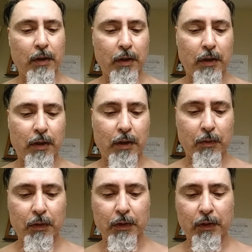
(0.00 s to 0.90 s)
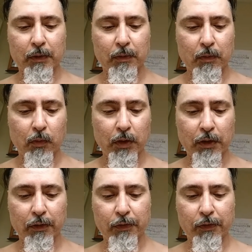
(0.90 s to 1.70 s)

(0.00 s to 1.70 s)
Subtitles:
and it was one of the